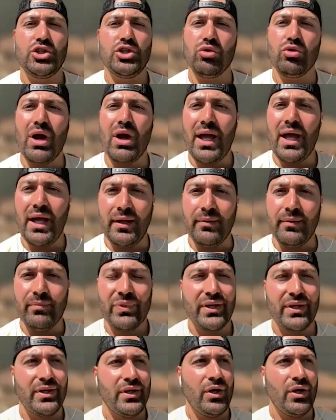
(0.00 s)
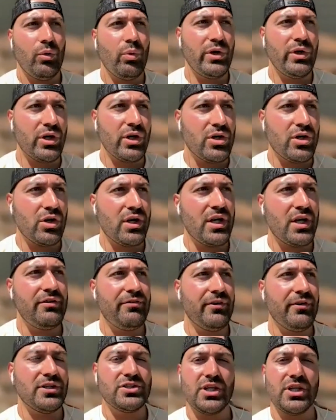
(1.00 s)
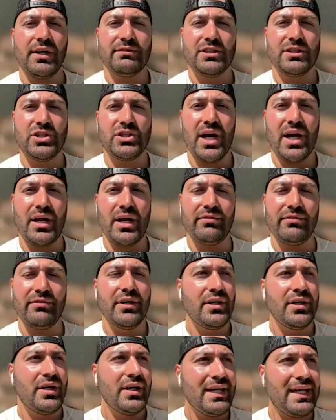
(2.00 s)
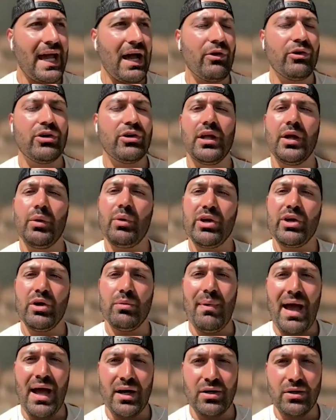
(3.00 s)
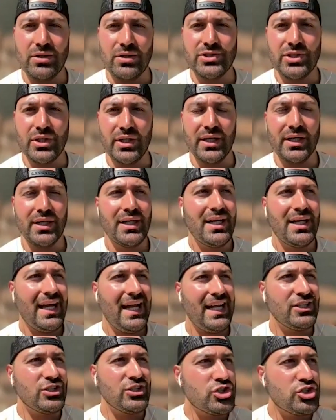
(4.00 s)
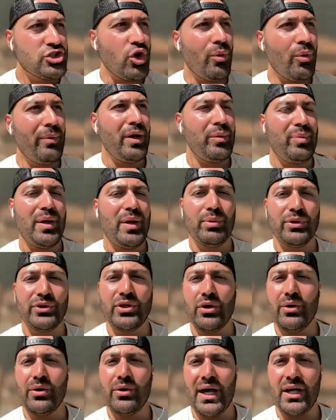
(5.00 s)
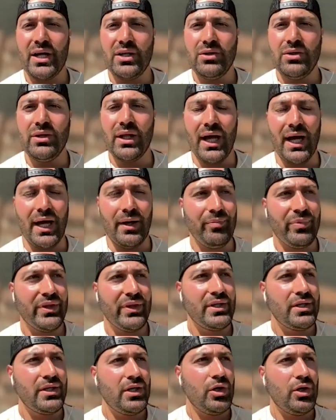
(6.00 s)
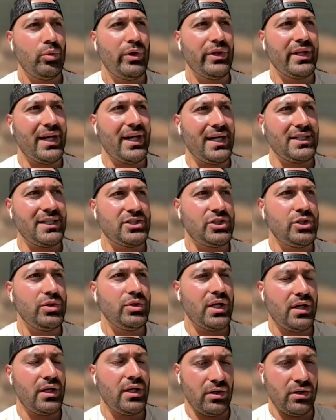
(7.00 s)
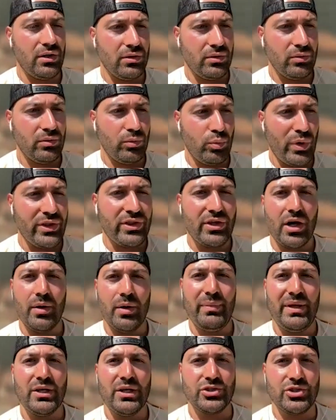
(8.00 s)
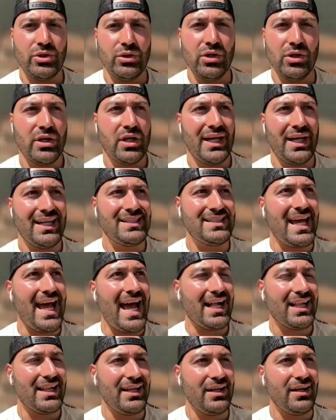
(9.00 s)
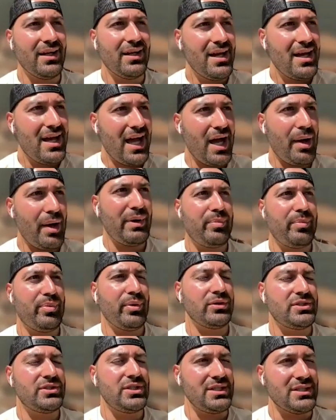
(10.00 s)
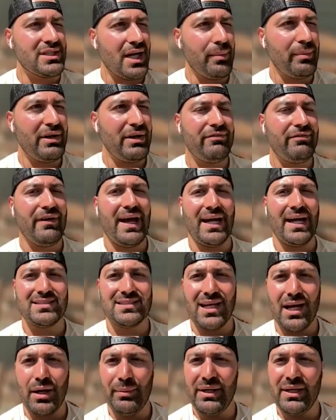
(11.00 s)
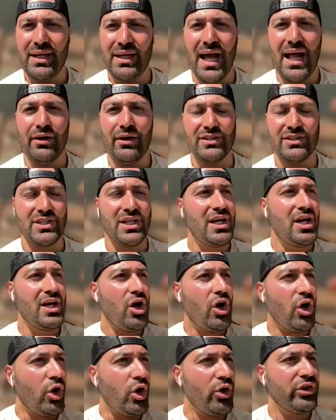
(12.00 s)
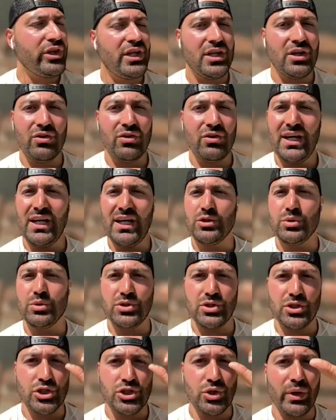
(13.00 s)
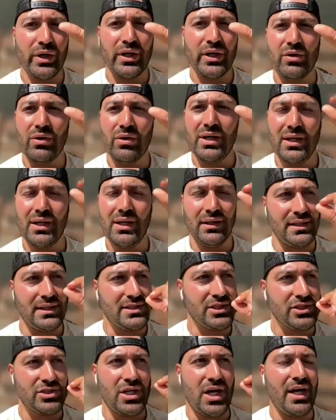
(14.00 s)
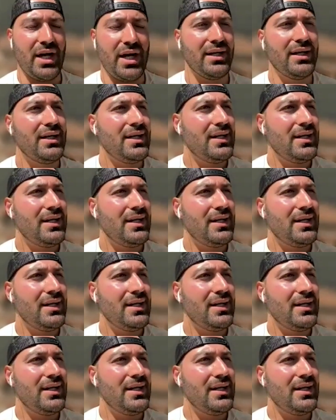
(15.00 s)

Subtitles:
gray when you're cooking for yourself to try to calculate what your macros are. And so many people don't know how to do that. With us, with our meals, you look exactly how many proteins, how many fats, how many calories, all the ingredients. There's a short ingredient list. There's not